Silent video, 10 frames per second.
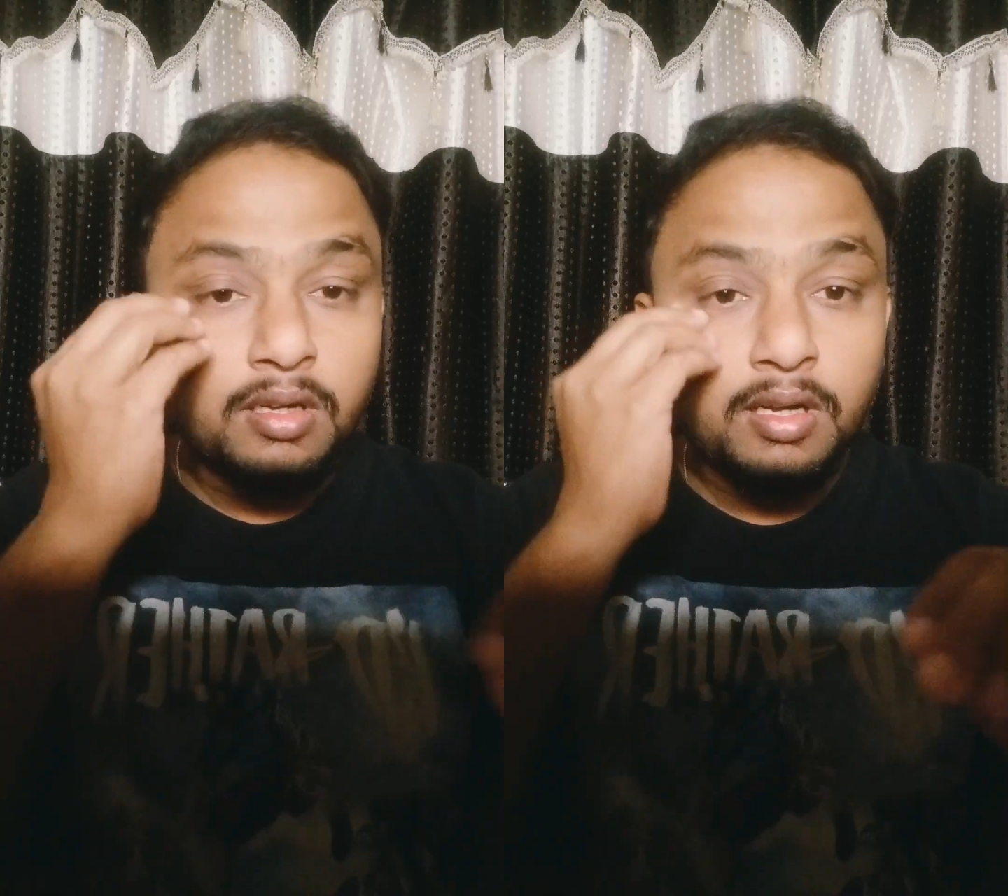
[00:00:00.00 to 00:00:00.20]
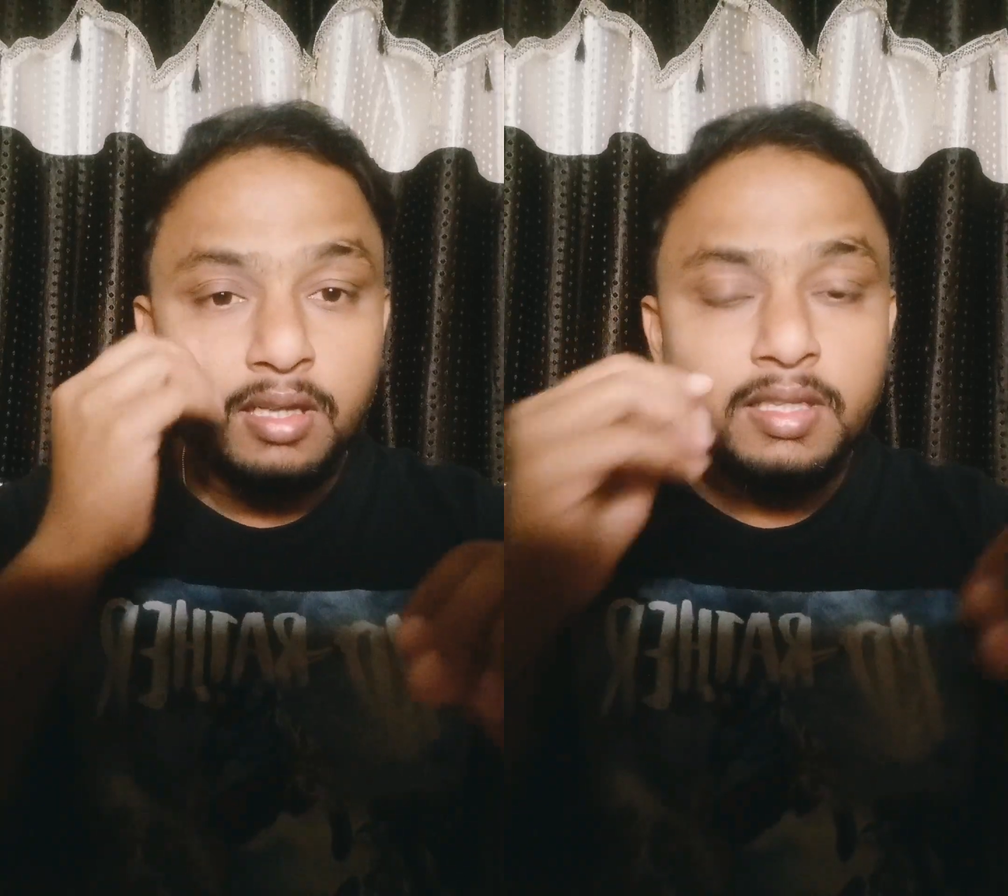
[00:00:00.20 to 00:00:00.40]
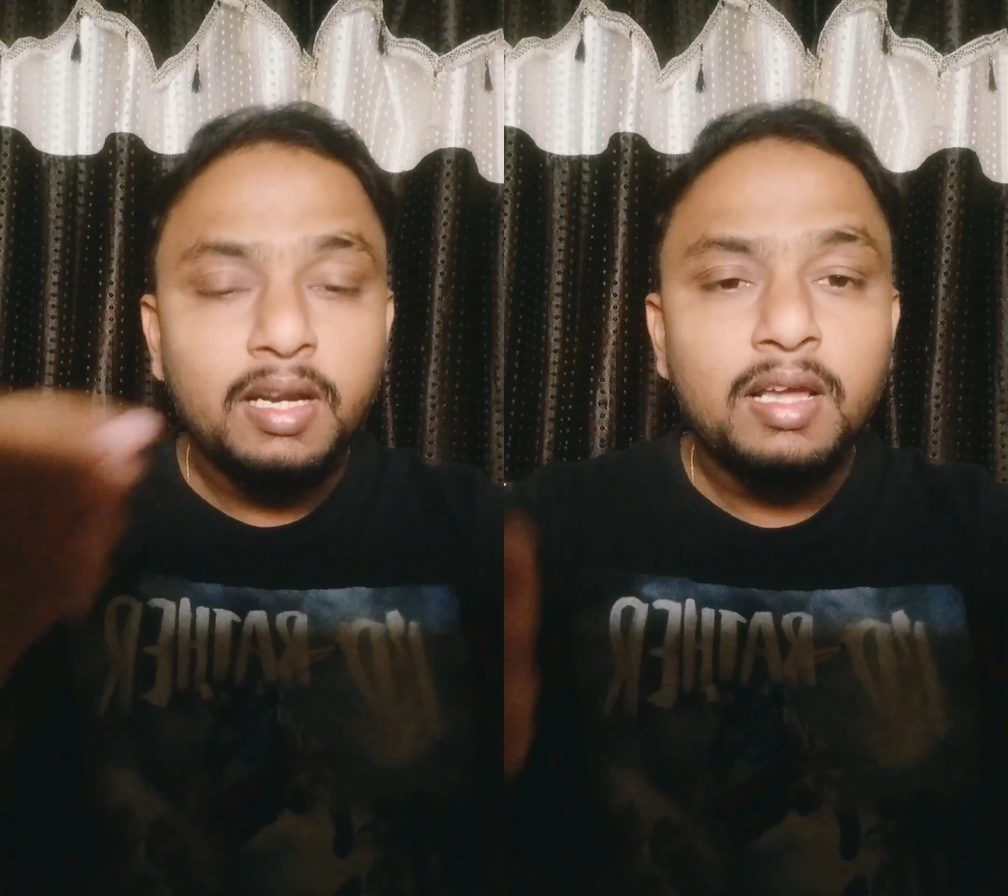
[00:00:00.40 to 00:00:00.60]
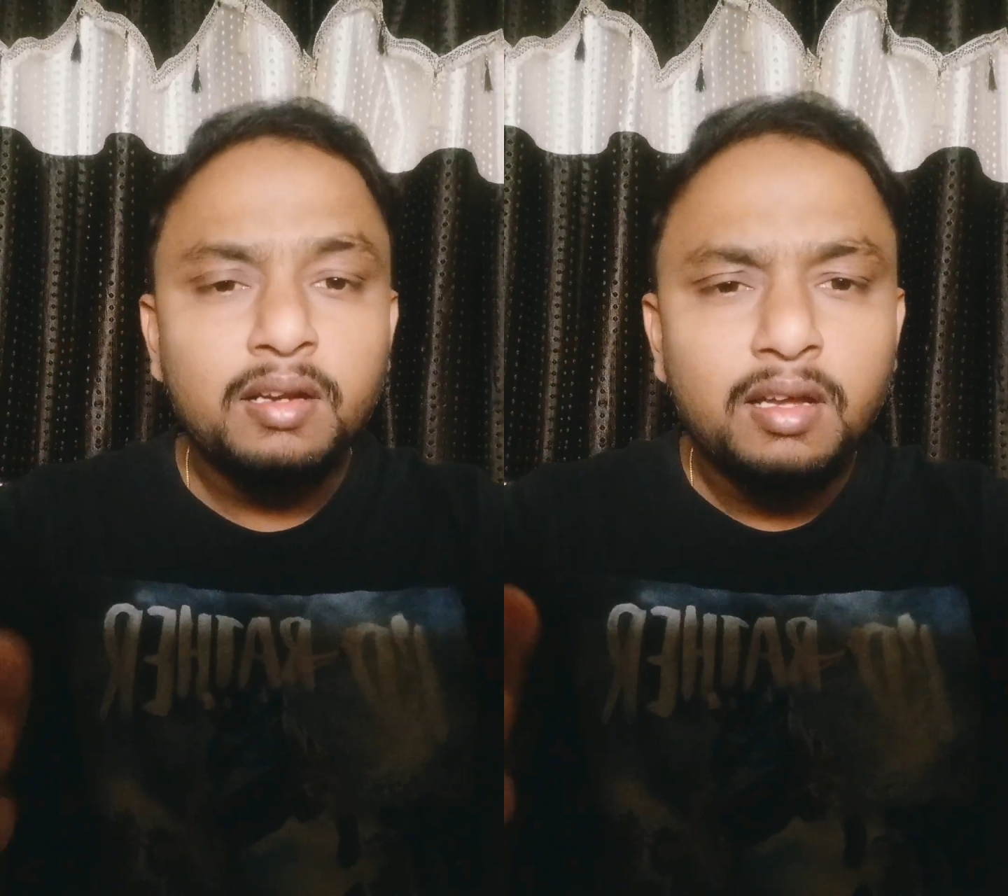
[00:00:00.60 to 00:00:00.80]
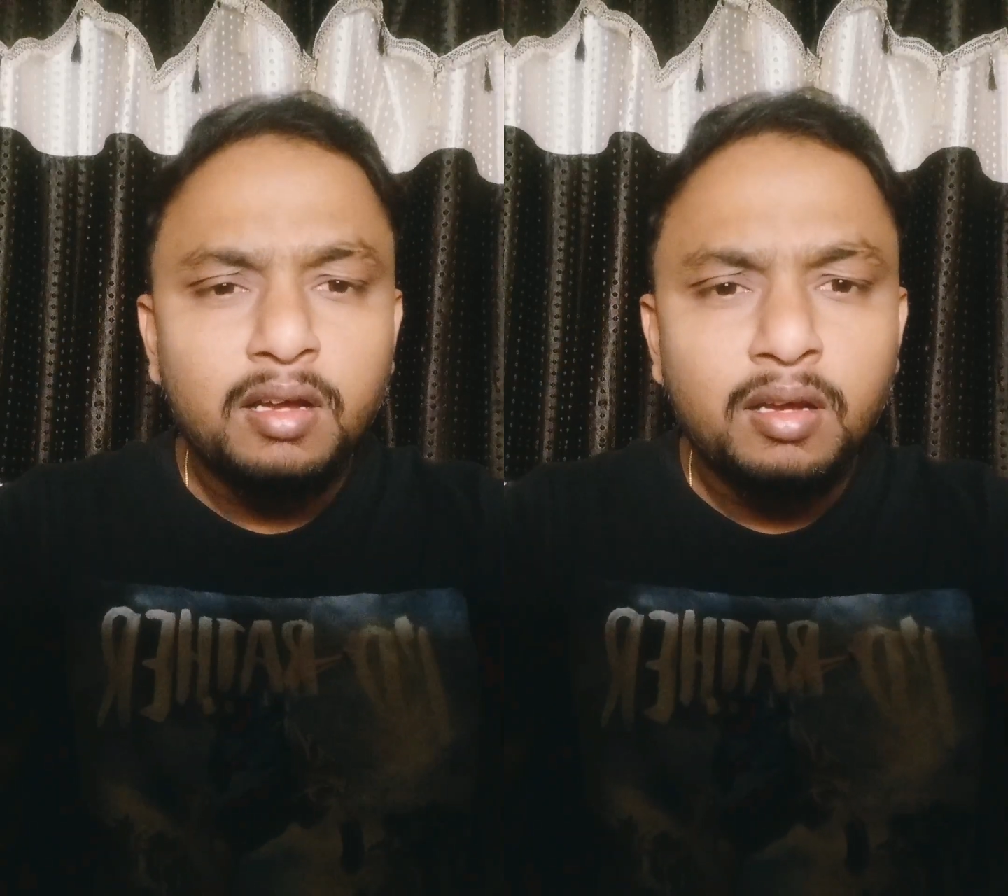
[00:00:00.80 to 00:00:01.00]
There
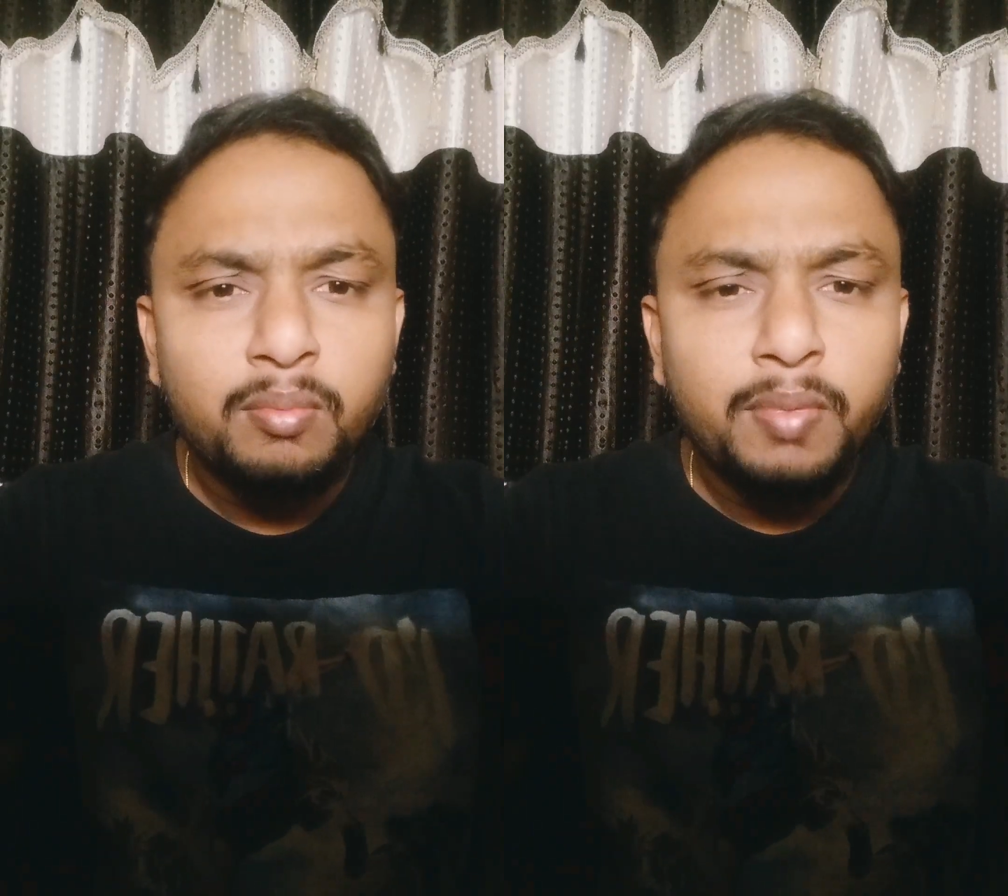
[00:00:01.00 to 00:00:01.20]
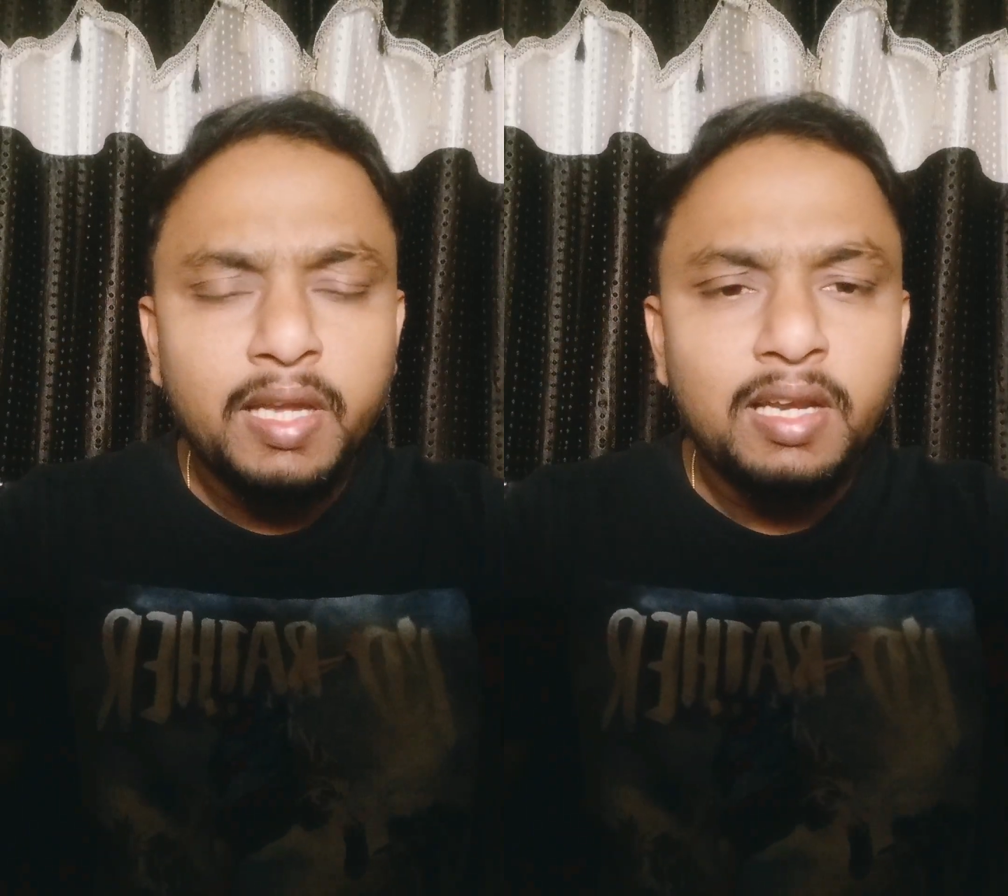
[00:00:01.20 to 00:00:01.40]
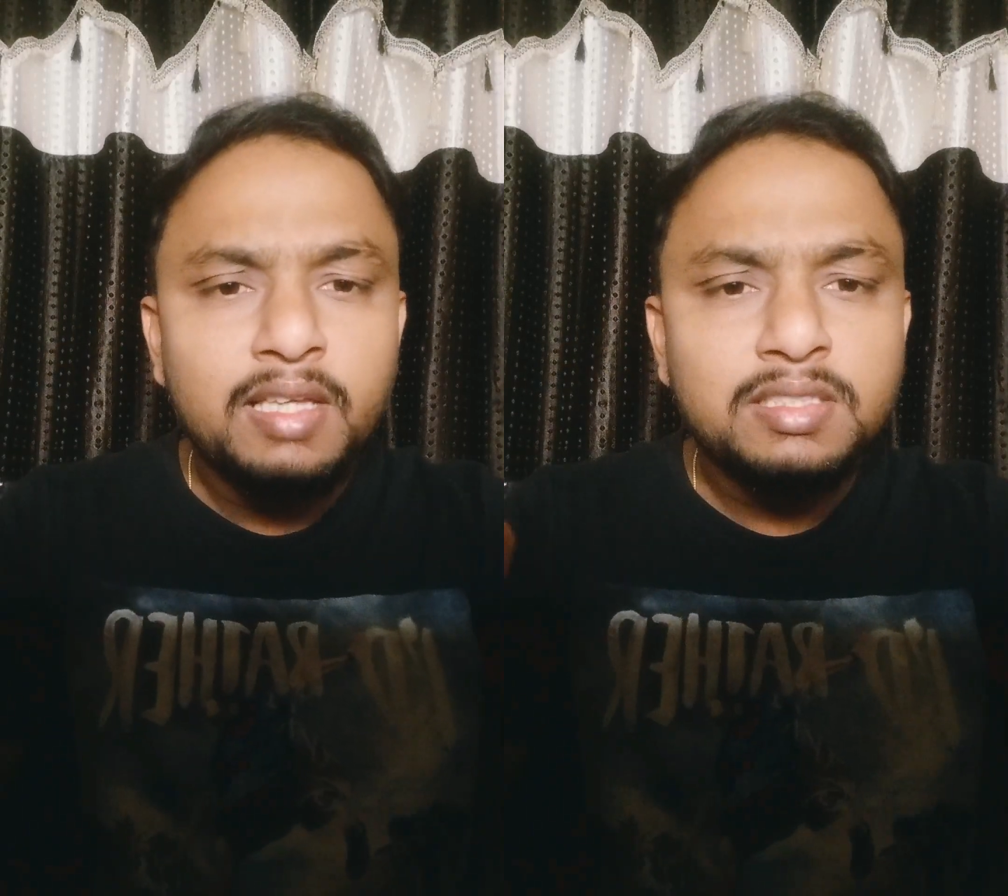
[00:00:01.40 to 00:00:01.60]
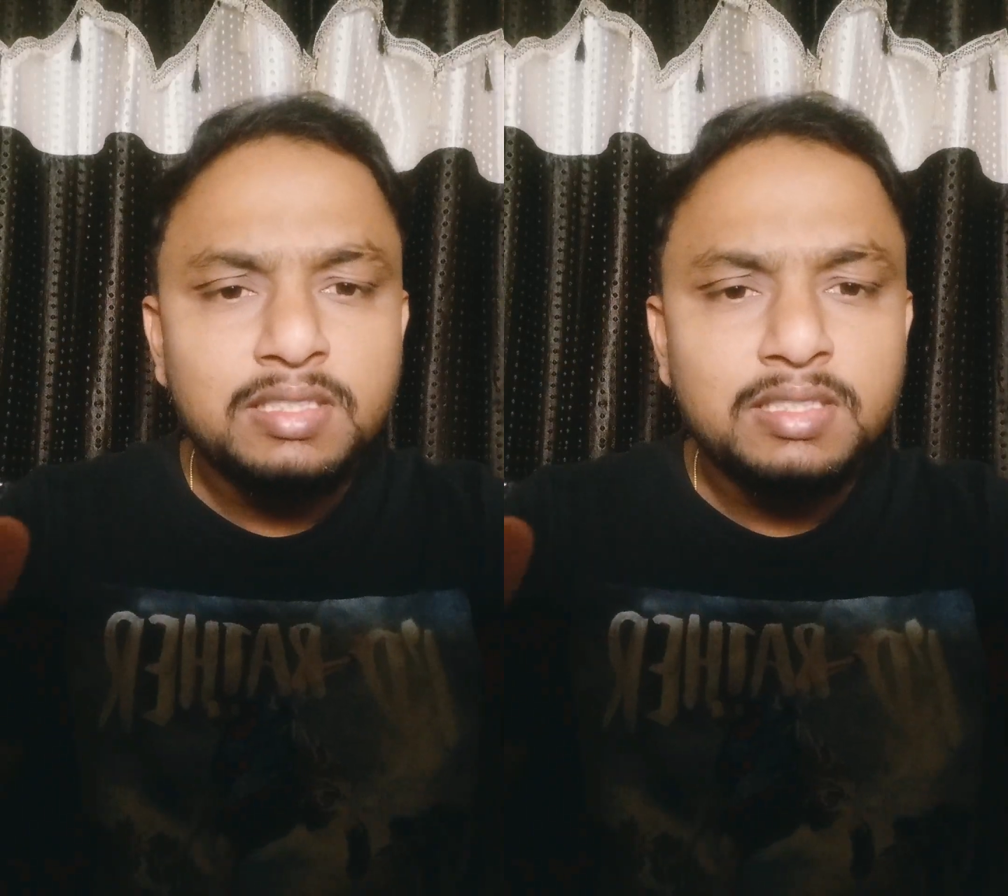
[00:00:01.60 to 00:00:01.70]
are mainly